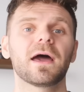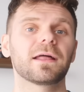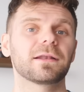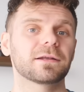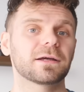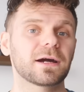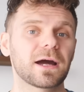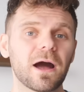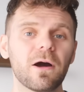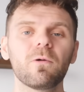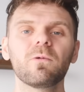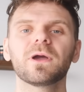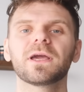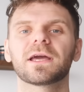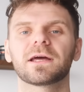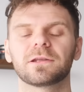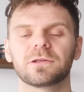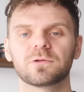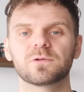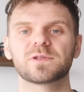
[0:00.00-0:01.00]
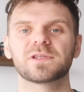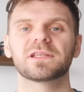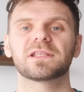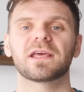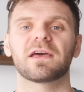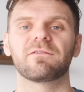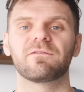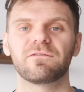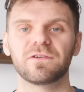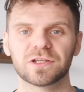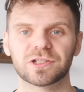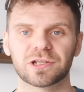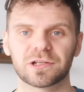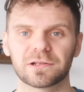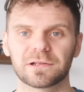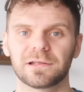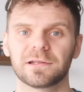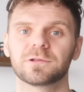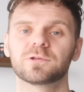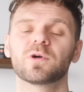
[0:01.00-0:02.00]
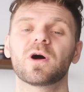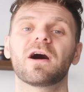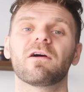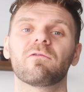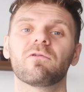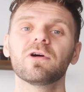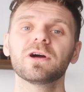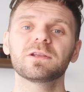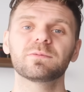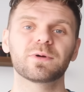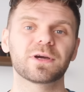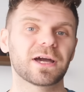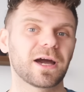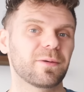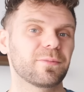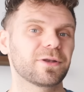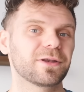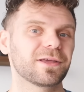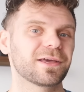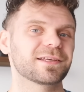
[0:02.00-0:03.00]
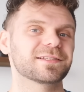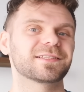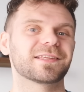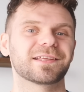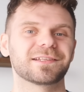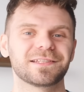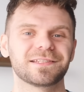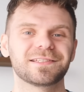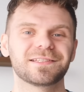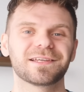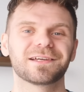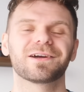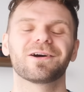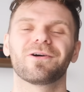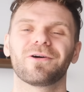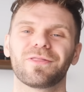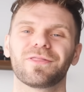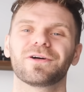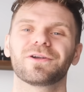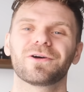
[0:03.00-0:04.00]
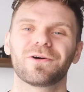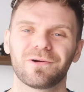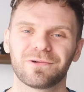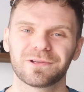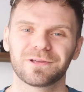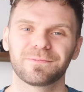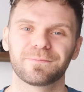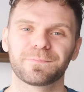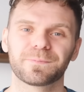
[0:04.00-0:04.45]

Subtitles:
and how we can use it efficiently to avoid becoming a statistic on the road.